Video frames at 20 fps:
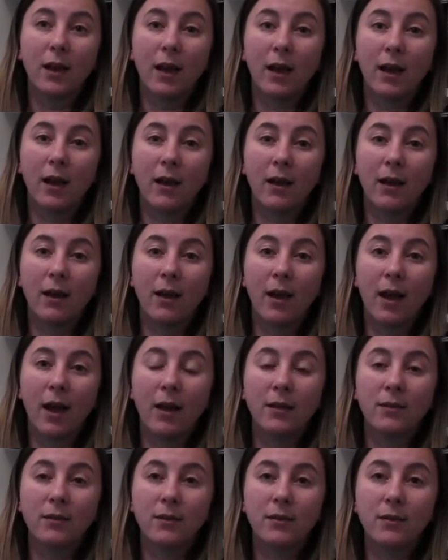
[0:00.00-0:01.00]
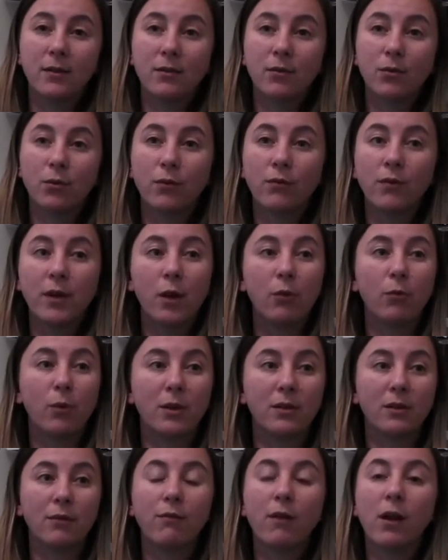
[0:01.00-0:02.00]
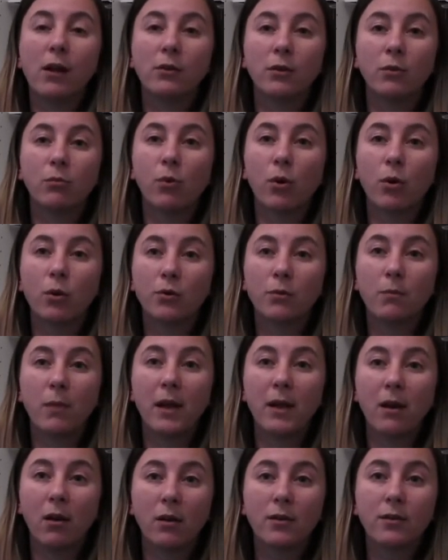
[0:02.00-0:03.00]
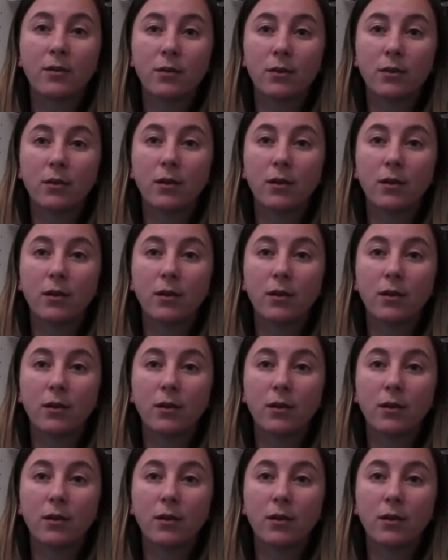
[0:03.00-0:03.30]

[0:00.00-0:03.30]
and this sort of neo-Westphalian world may not